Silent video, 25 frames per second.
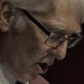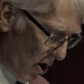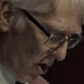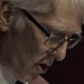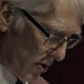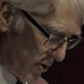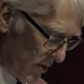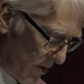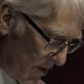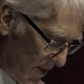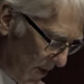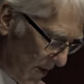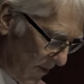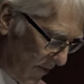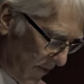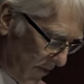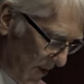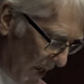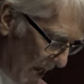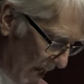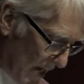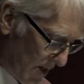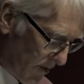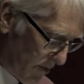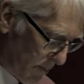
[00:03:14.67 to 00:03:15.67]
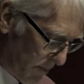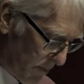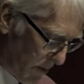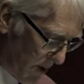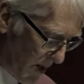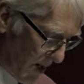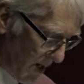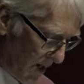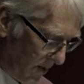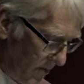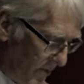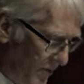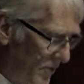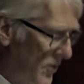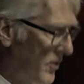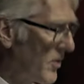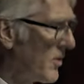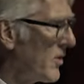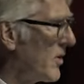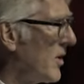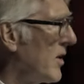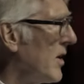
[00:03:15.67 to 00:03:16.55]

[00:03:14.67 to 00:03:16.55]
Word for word: on this enterprise.